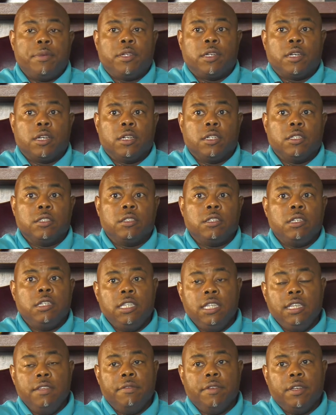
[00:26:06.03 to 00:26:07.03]
Because
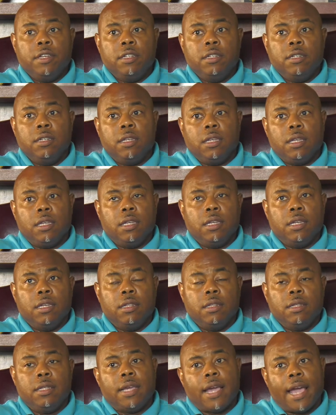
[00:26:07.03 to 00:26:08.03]
even
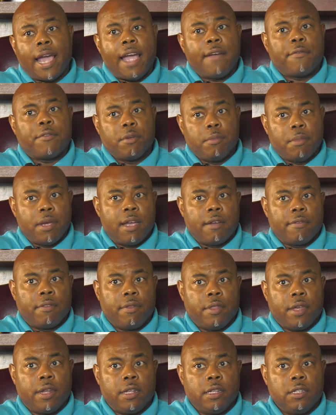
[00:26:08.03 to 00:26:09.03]
in the aftermath of
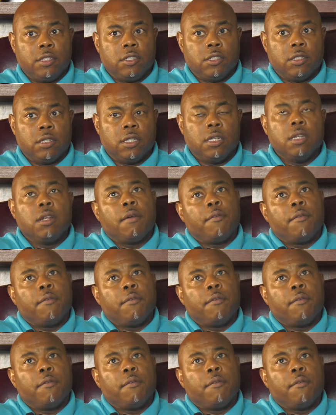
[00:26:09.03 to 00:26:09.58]
that incident,